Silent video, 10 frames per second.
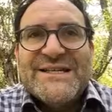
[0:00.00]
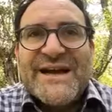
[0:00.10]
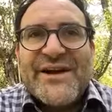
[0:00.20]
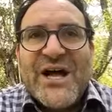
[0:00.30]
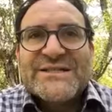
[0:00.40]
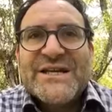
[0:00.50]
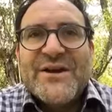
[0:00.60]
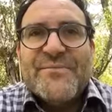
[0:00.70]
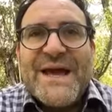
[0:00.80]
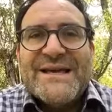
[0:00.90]
yeah, God's
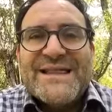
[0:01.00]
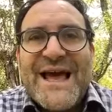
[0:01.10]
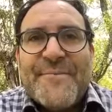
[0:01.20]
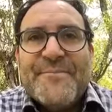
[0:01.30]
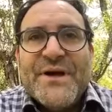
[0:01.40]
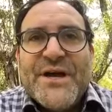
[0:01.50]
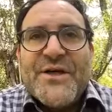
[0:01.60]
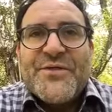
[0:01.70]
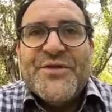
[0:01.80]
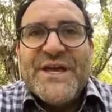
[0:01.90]
going to make them
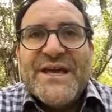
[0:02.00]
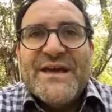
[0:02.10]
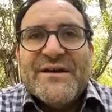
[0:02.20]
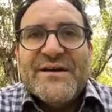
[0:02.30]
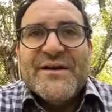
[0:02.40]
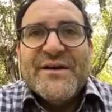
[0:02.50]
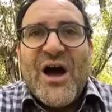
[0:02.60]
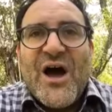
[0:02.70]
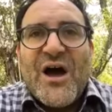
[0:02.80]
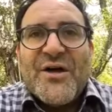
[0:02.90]
the
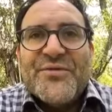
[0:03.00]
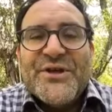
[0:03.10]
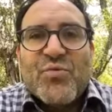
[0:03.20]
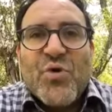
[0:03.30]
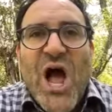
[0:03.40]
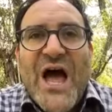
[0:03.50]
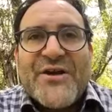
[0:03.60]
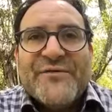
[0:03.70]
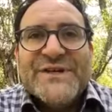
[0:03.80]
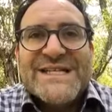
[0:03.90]
uh, the
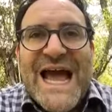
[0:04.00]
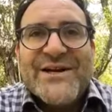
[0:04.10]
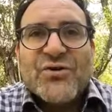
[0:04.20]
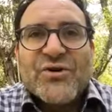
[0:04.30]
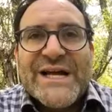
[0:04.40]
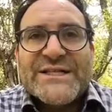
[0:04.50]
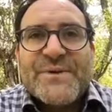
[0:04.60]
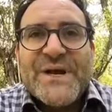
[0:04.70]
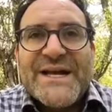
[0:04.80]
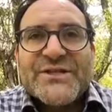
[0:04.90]
rod of His anger
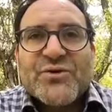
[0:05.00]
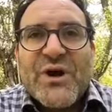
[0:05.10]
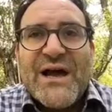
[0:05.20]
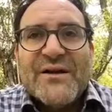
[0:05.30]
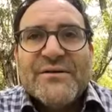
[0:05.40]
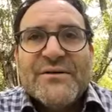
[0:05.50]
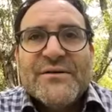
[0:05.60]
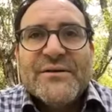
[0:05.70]
against Bnei Israel,